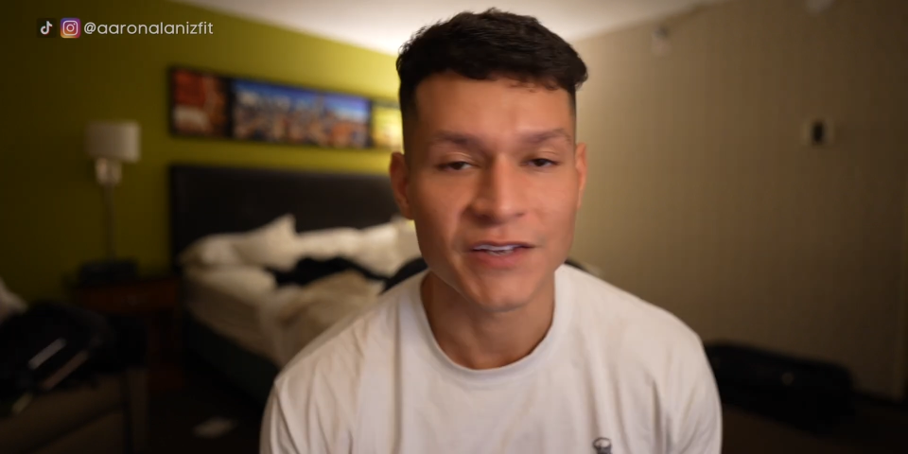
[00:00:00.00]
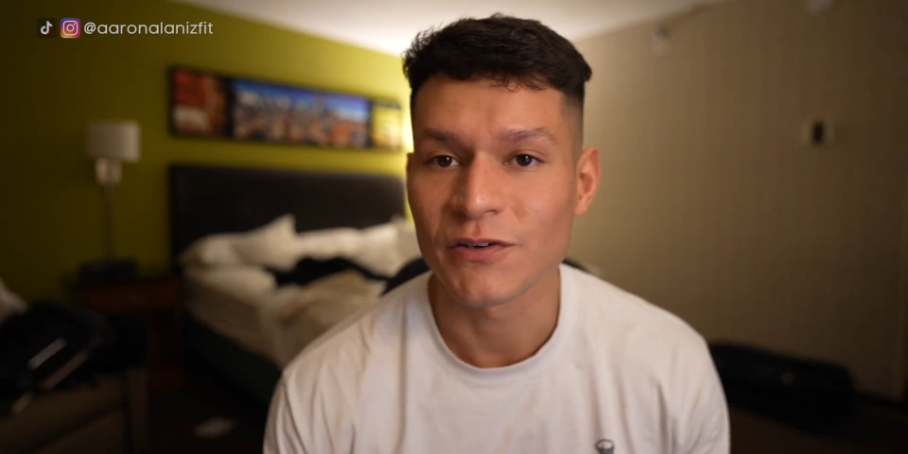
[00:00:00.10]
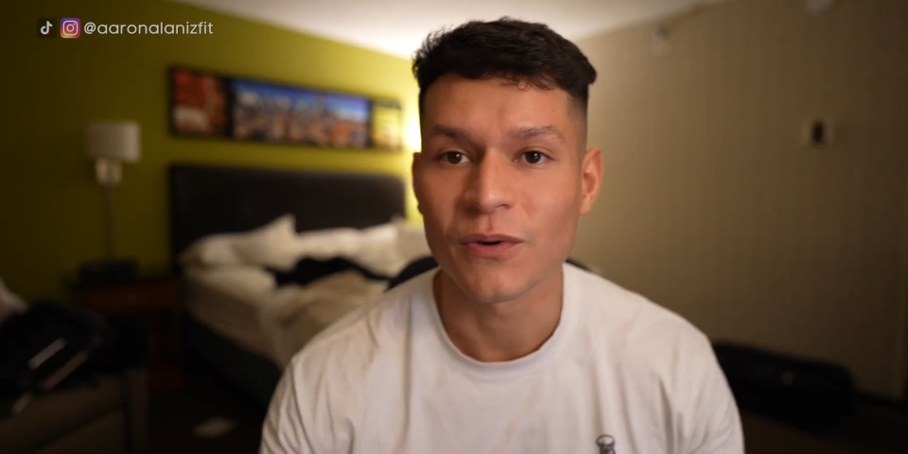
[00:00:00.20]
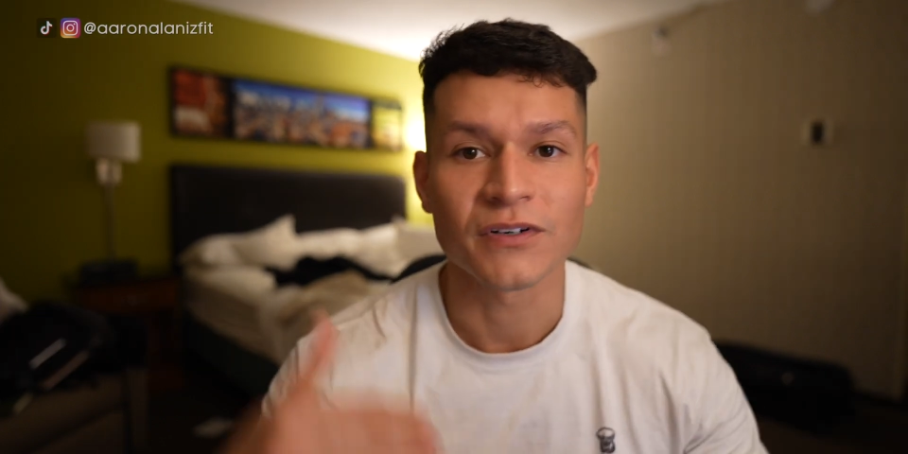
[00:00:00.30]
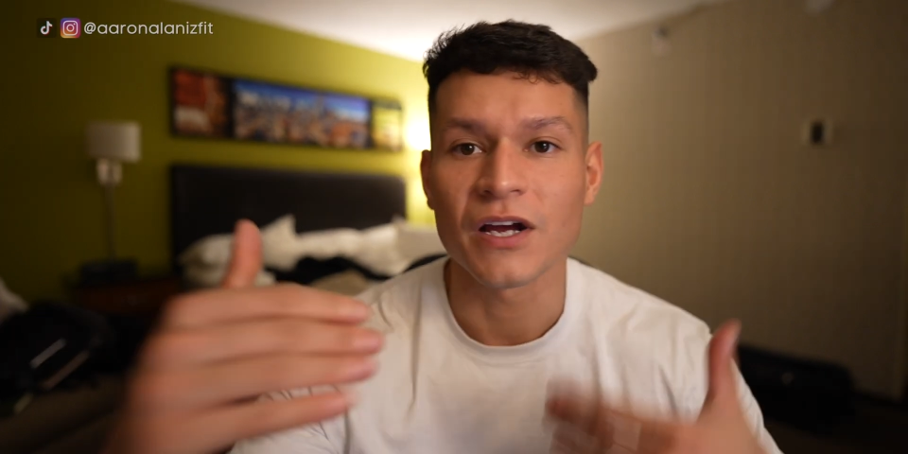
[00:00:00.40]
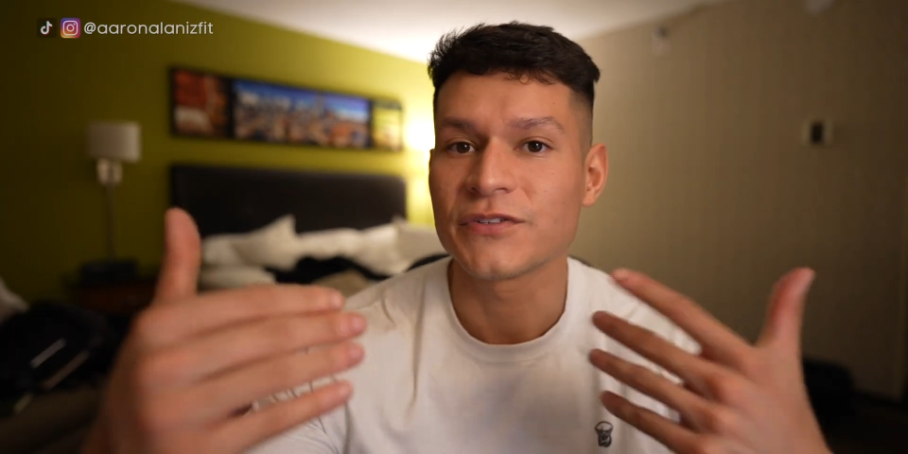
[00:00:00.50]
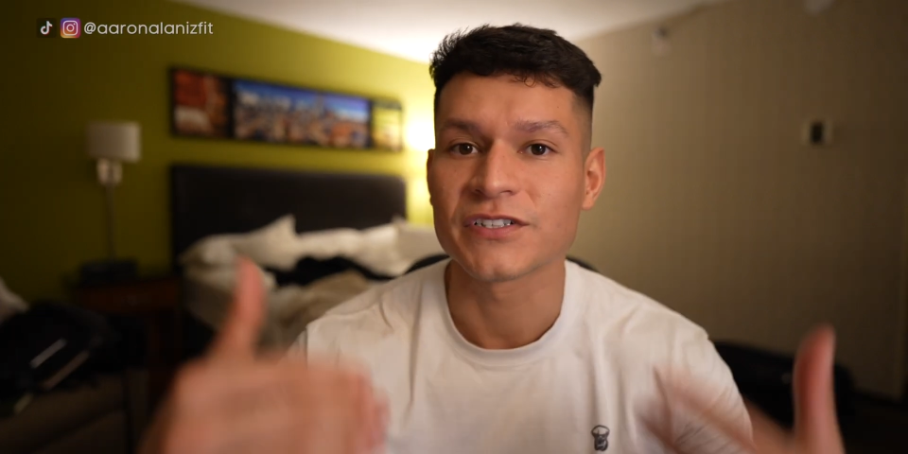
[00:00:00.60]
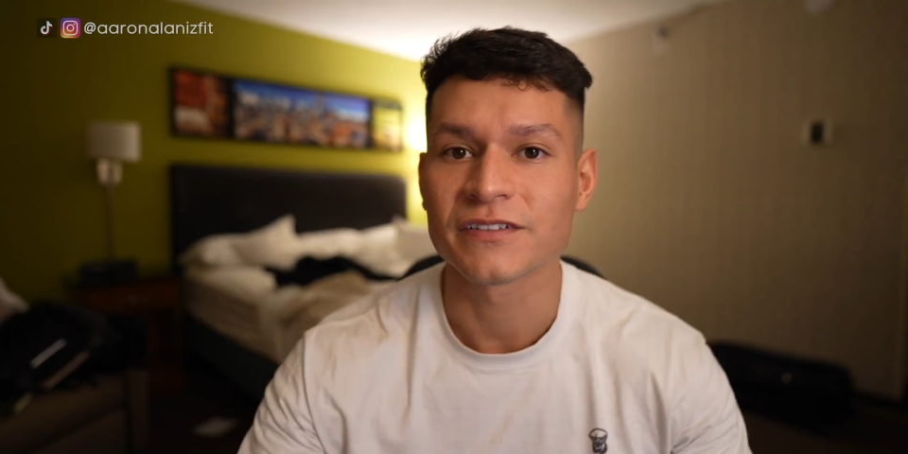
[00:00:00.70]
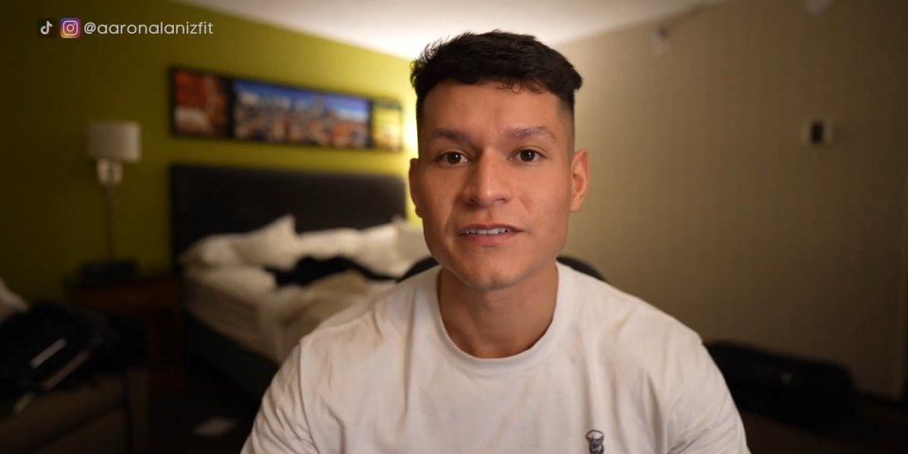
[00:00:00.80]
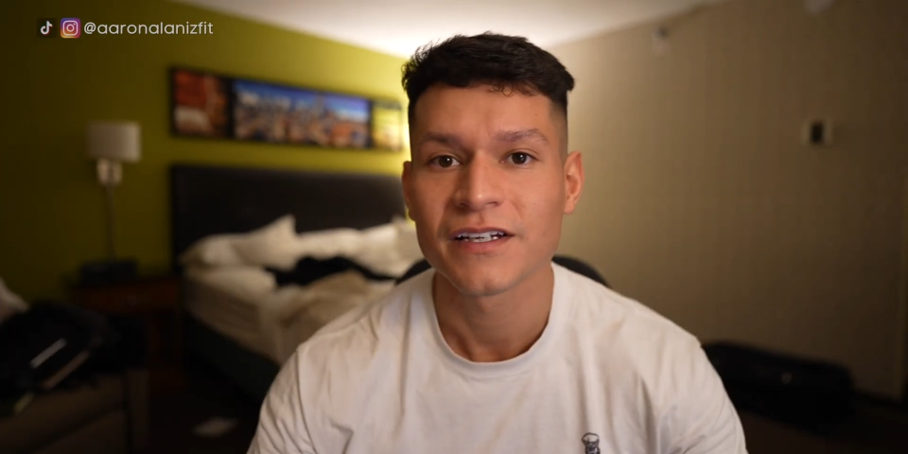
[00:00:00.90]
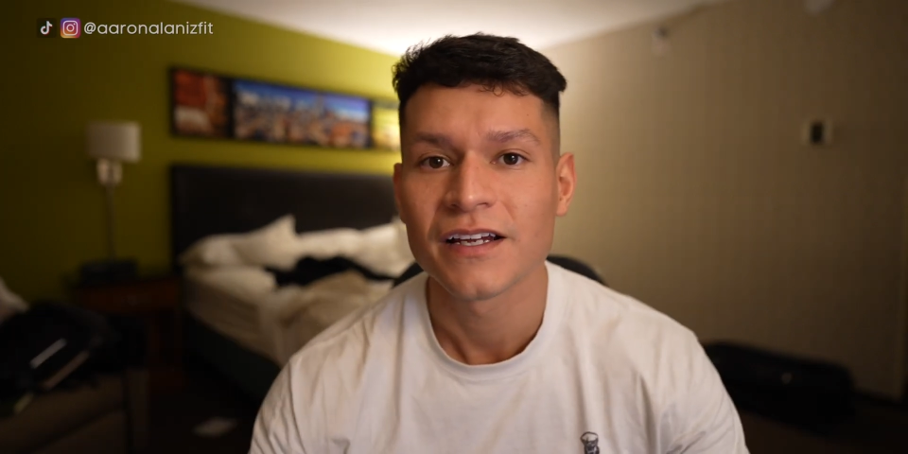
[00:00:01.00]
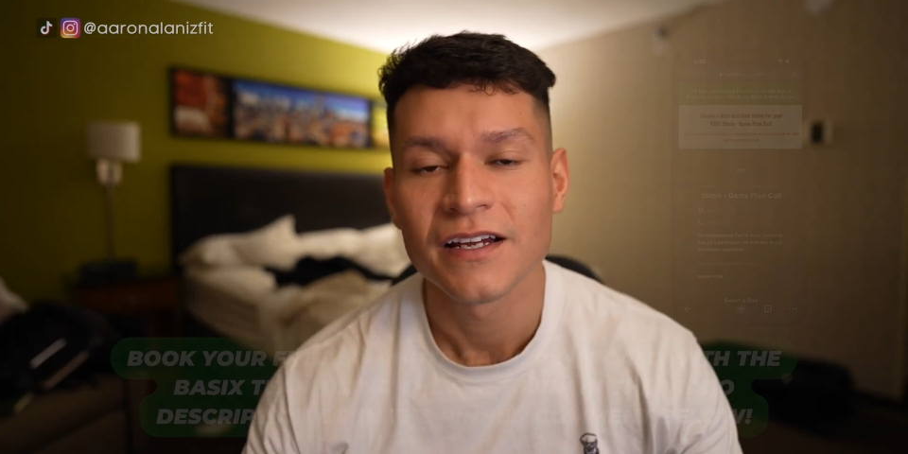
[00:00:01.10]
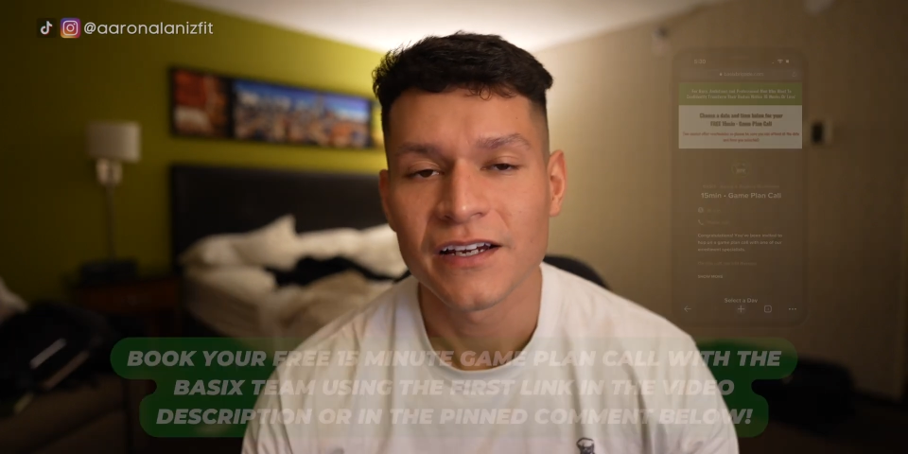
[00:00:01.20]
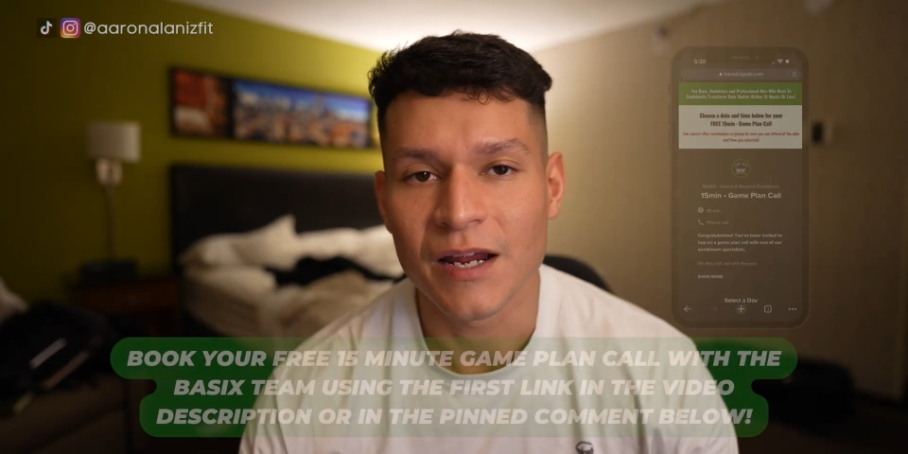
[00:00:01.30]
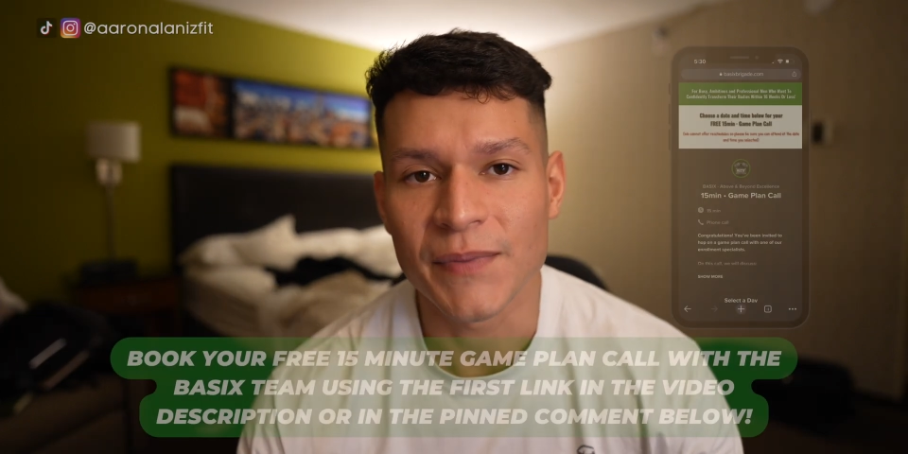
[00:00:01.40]
If you want coaching,
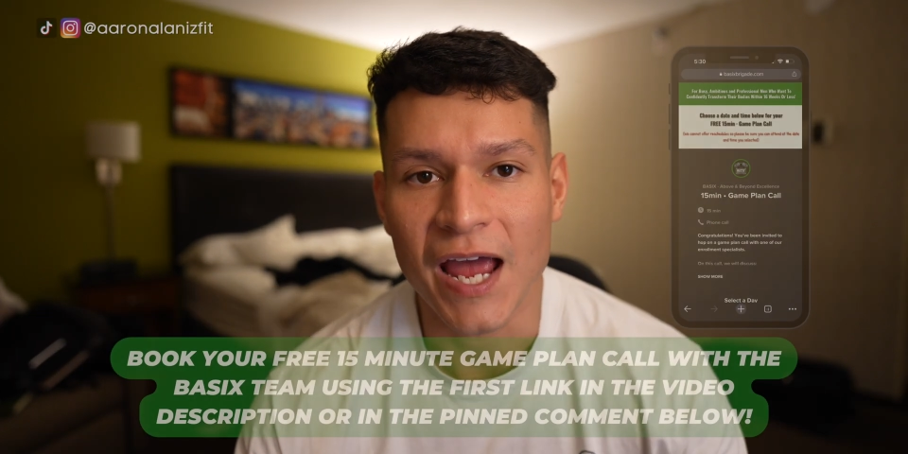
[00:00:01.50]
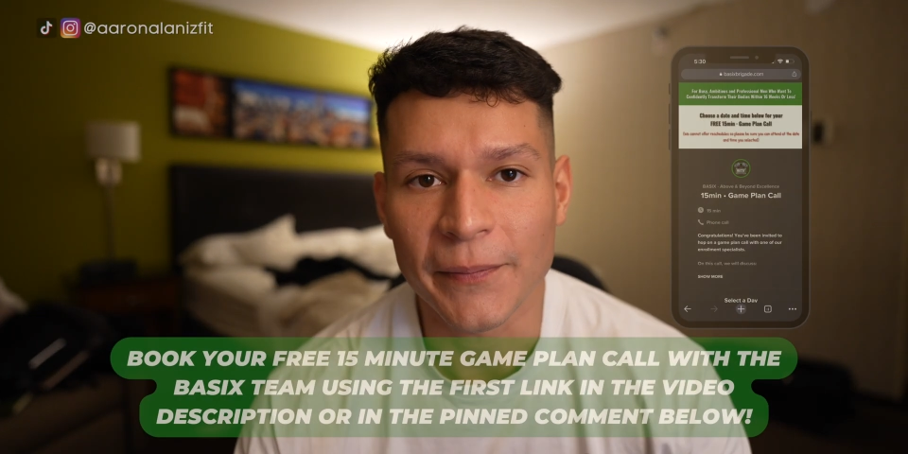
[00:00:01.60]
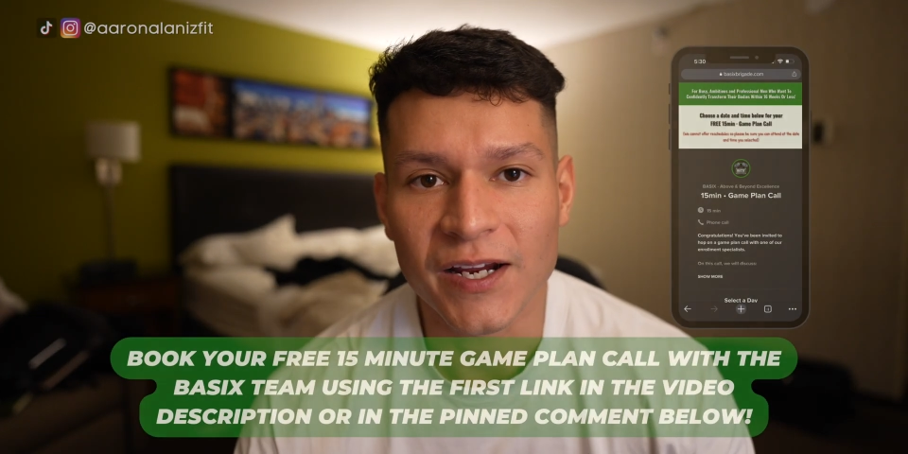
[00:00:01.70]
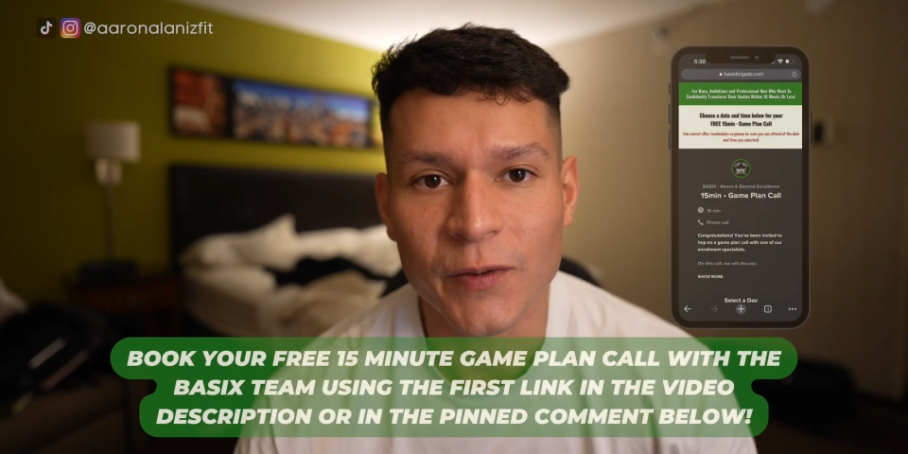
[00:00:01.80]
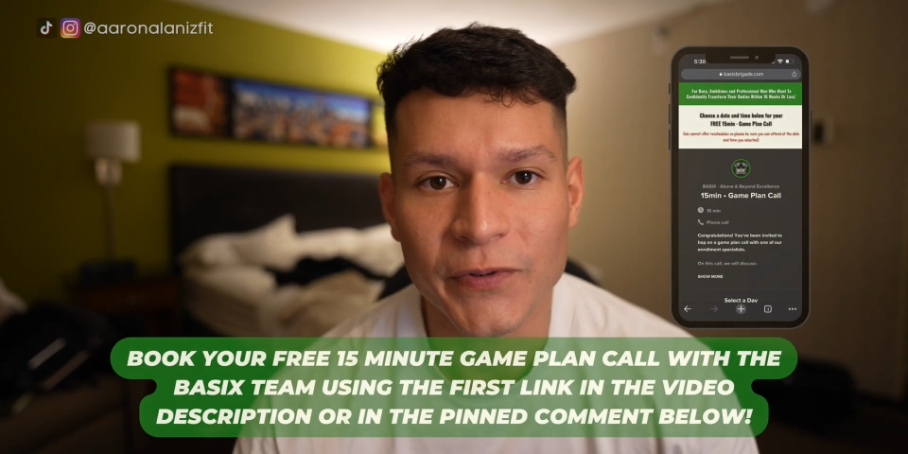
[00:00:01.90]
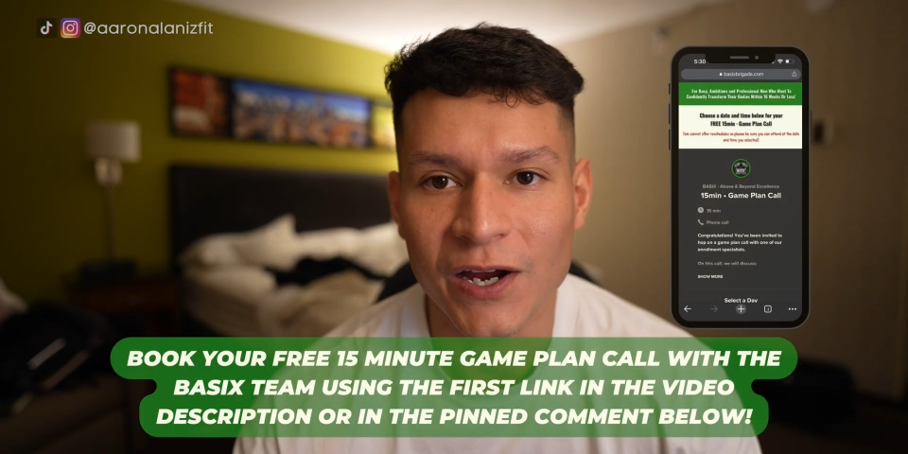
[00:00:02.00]
I'd be happy to help